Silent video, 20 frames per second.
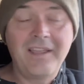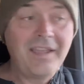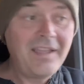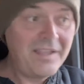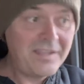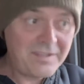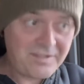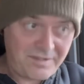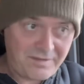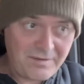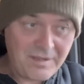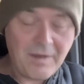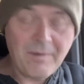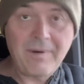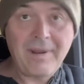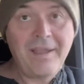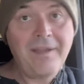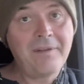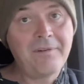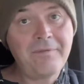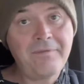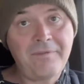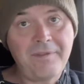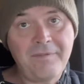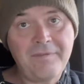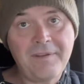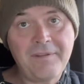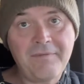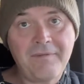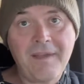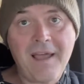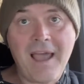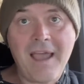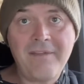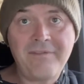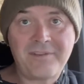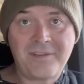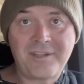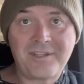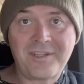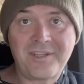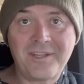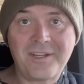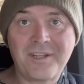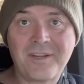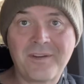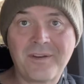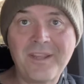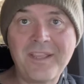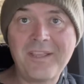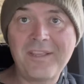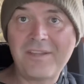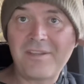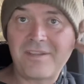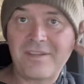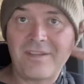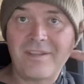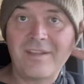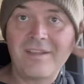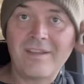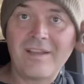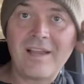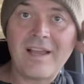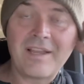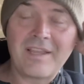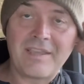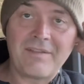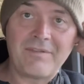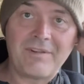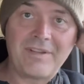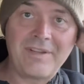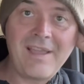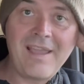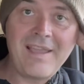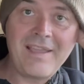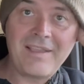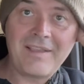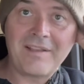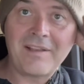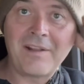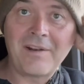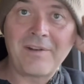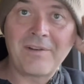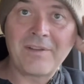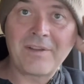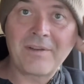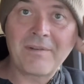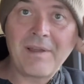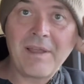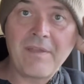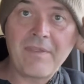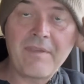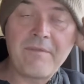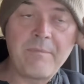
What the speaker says: it's around 55, 60 degrees, give or take, under the ground.